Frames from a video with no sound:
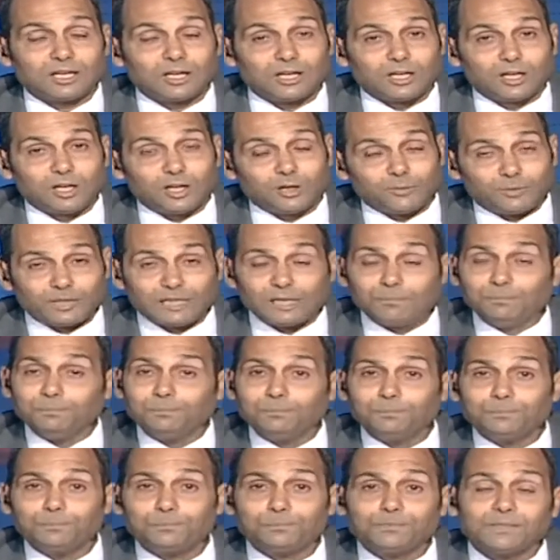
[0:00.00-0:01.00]

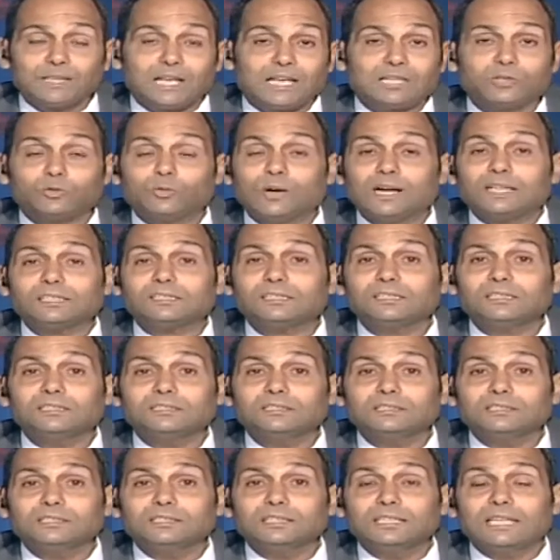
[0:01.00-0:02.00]
aluminum, and what?
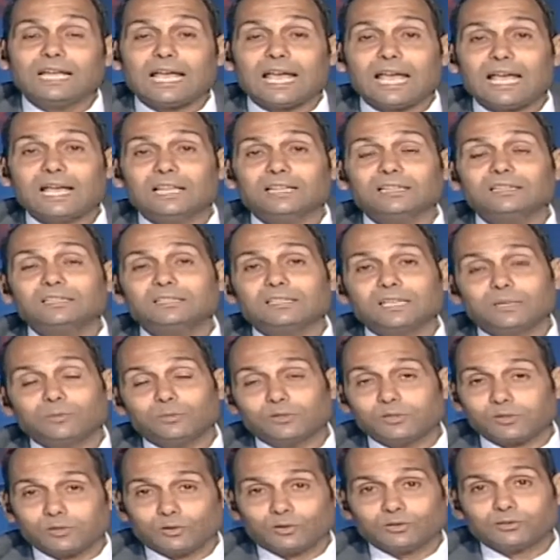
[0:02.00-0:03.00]
And
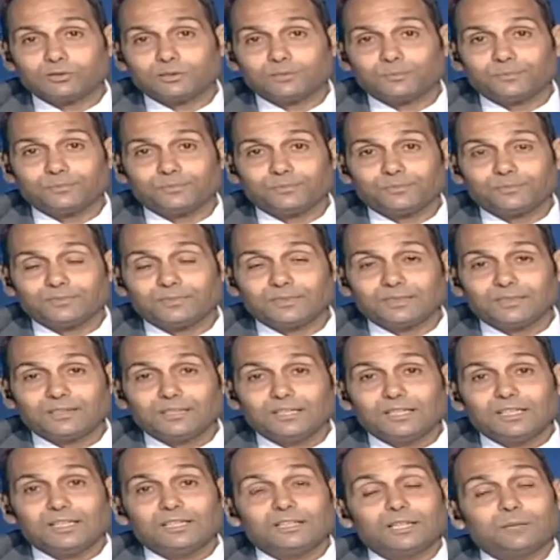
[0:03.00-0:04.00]
table salt.
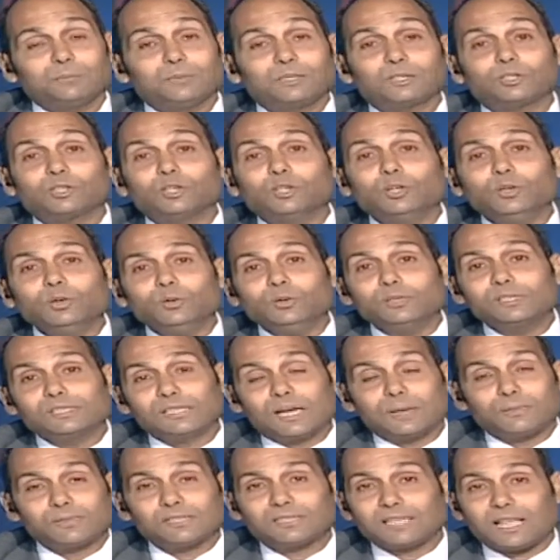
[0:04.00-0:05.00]
Number 2,
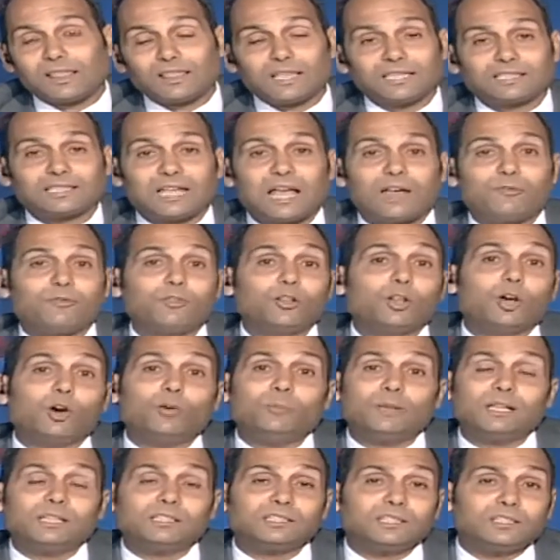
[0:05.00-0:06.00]
substances that have low
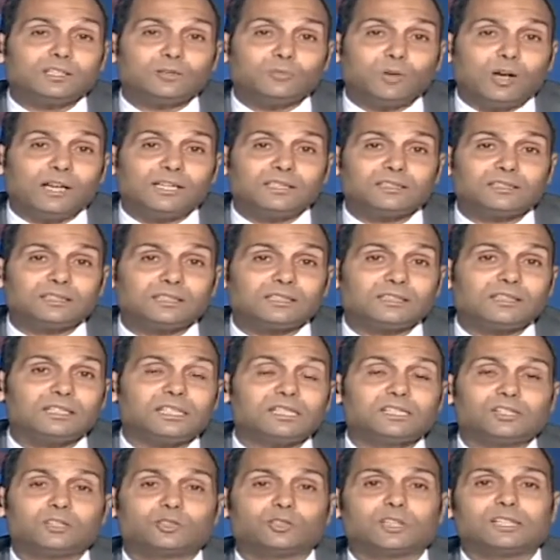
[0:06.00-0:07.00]
melting point. It
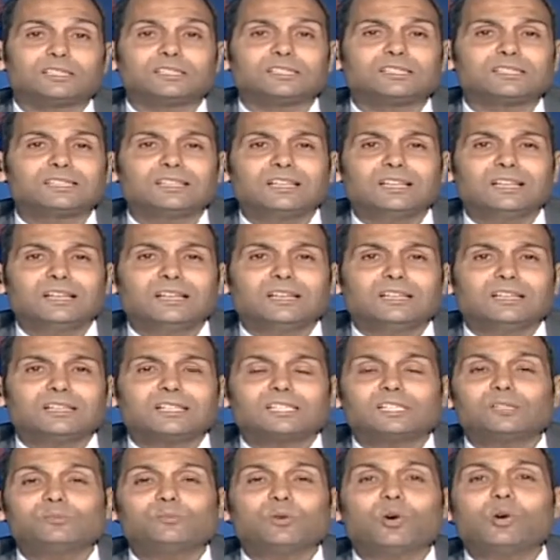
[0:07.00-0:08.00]
needs just
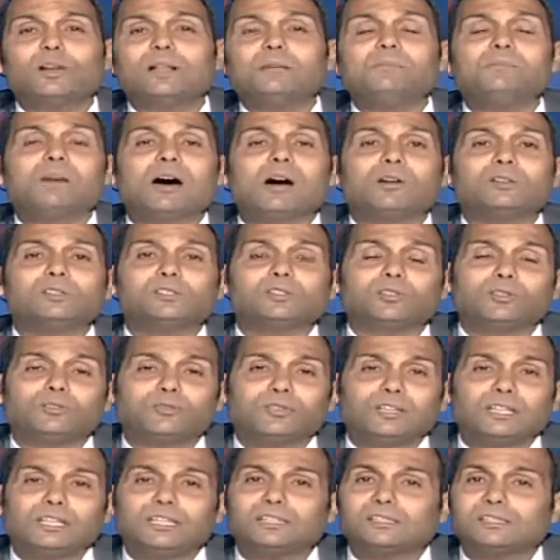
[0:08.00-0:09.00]
small amounts of
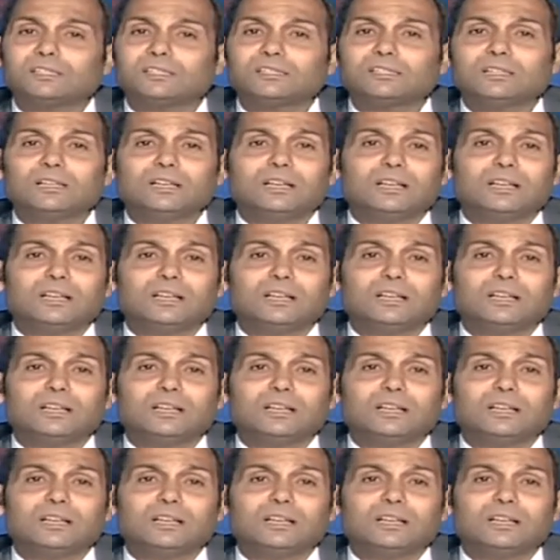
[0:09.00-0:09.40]
heat,